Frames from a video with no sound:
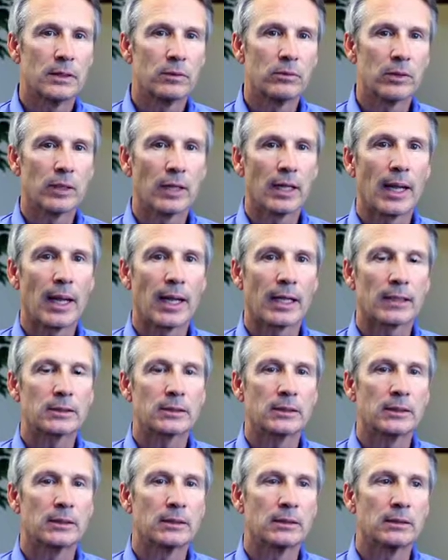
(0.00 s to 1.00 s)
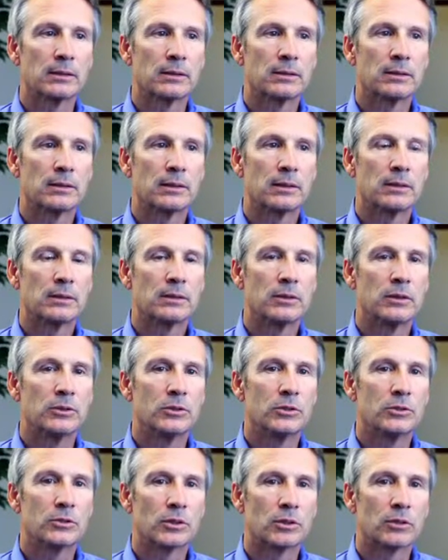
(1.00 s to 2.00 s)
relaxed and
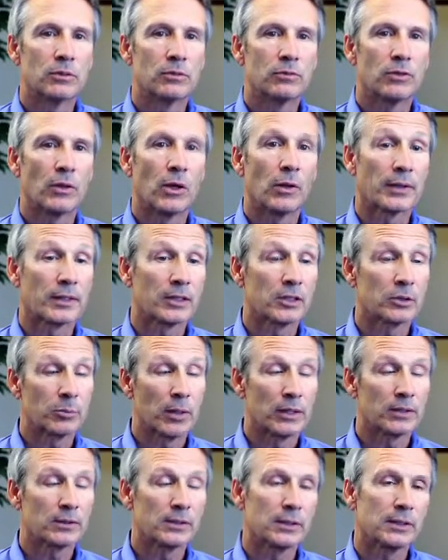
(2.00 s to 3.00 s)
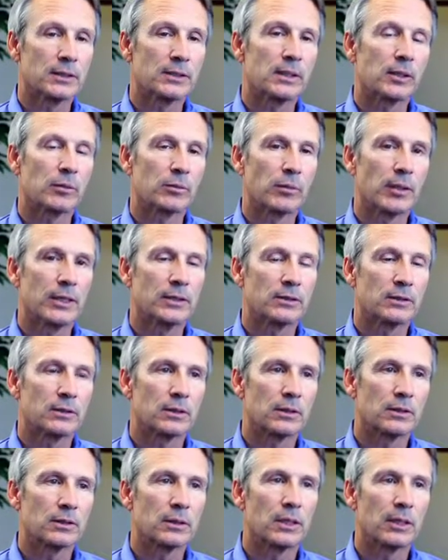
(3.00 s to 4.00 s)
tissues are falling, especially the tongue base or
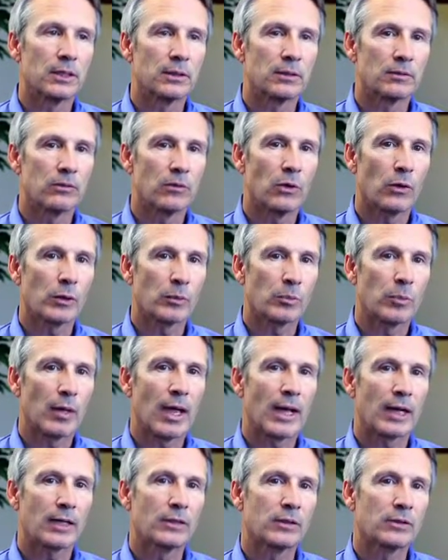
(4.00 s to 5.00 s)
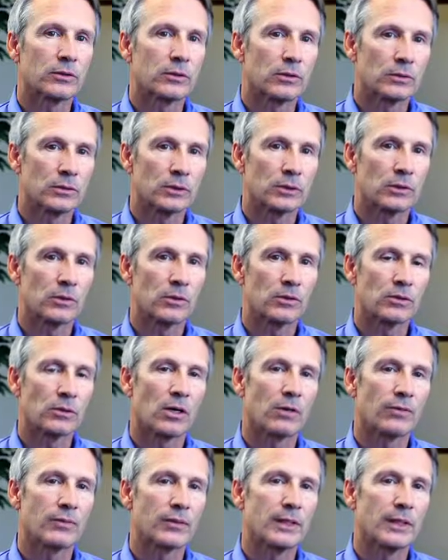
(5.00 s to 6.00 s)
the tongue falling back in the throat to close
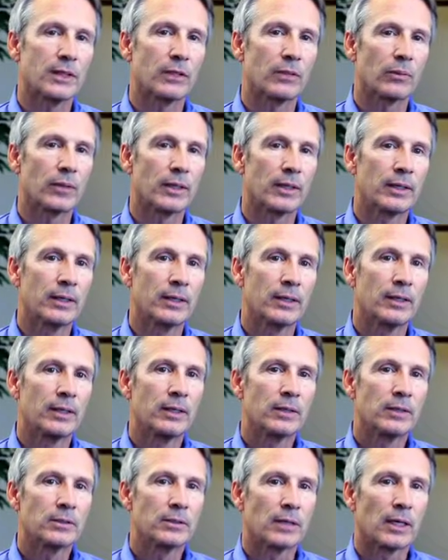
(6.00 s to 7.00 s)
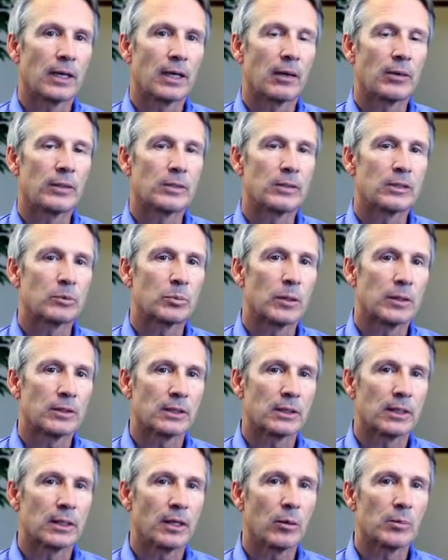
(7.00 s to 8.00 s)
off the airway. The hyoid
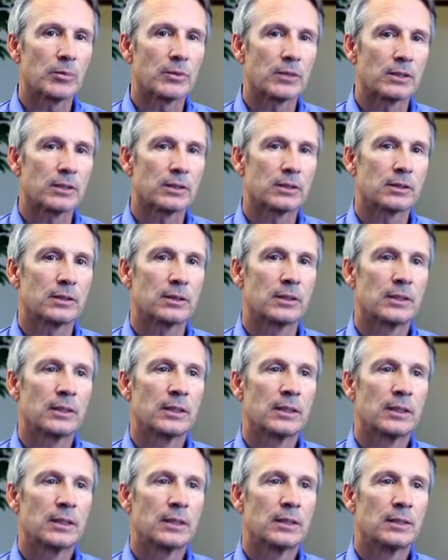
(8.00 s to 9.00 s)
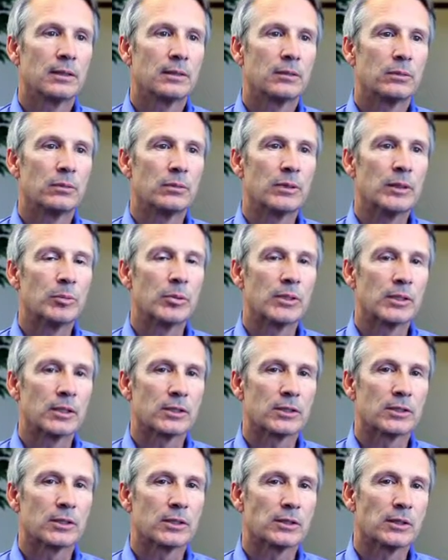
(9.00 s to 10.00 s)
suspension helps us to
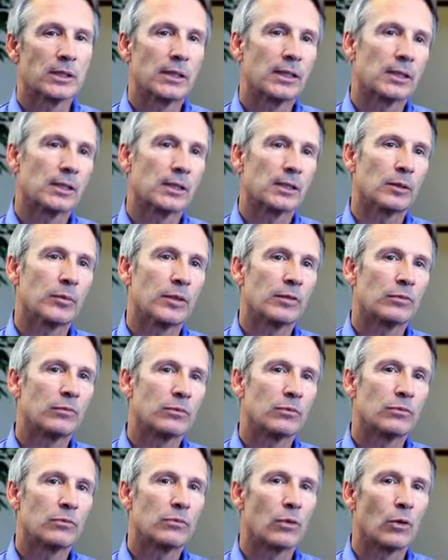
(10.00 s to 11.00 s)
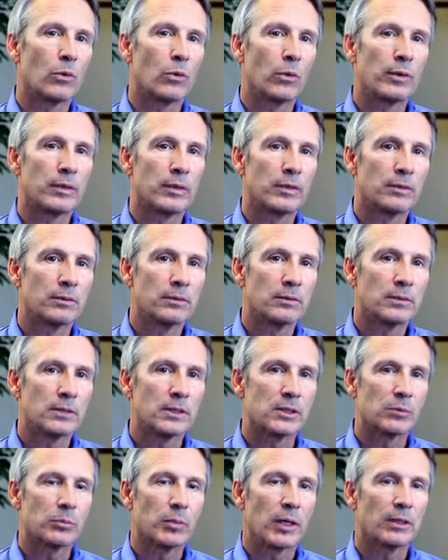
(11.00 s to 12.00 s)
reposition the tongue a little bit forward and
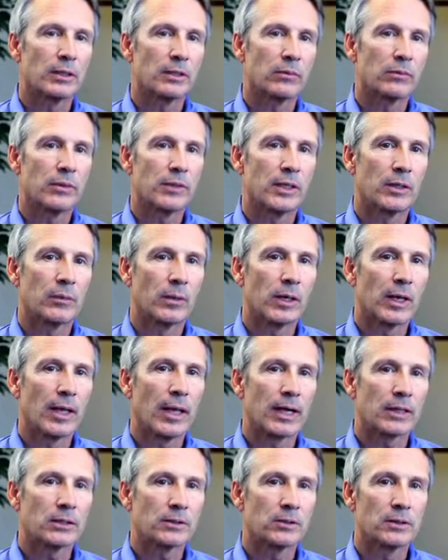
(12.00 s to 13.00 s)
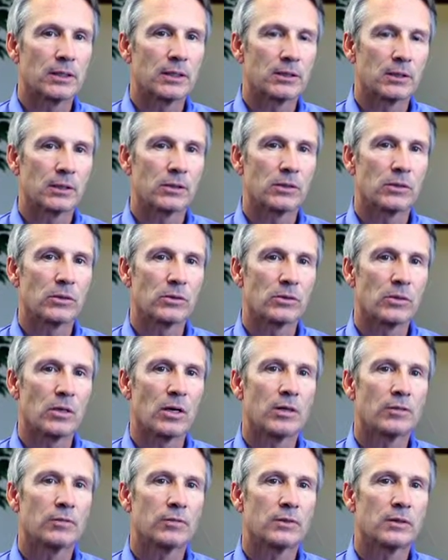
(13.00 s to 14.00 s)
suspend it when they relax so it doesn't close
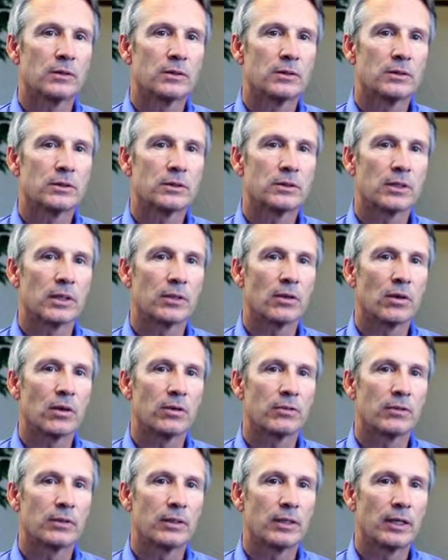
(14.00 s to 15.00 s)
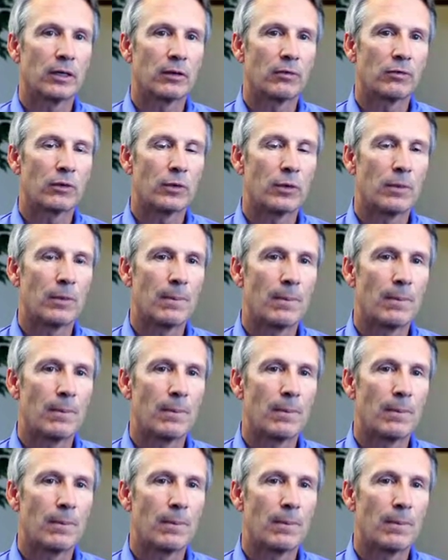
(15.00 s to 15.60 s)
off and shut off the airflow.